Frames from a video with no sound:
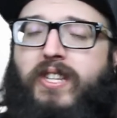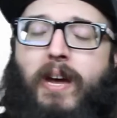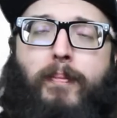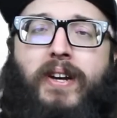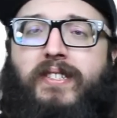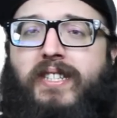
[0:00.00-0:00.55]

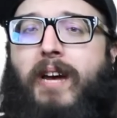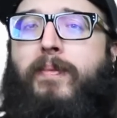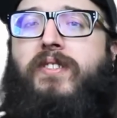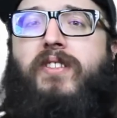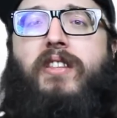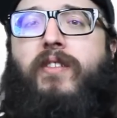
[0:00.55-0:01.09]
Step by step,
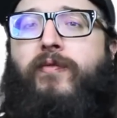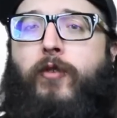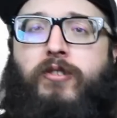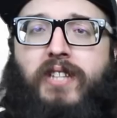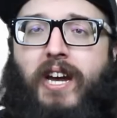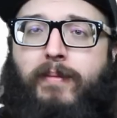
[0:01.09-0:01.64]
it's not the
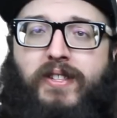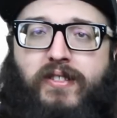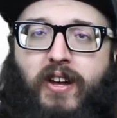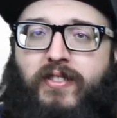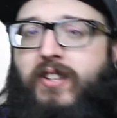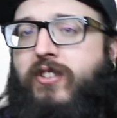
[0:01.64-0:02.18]
first time he's
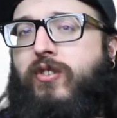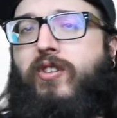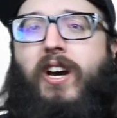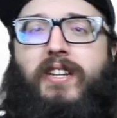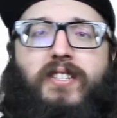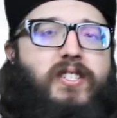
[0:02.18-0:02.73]
done this, so you
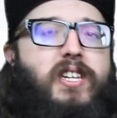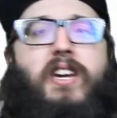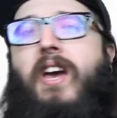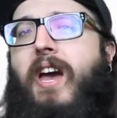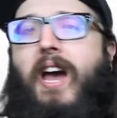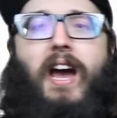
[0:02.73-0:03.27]
got to
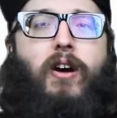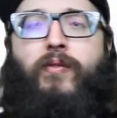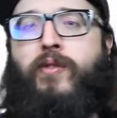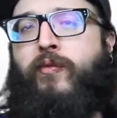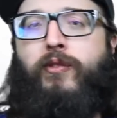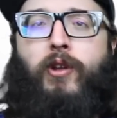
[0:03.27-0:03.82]
see how
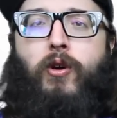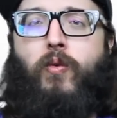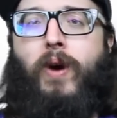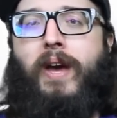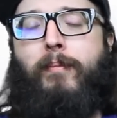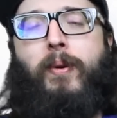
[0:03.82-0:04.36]
the flow
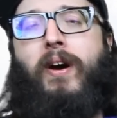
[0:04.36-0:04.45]
went.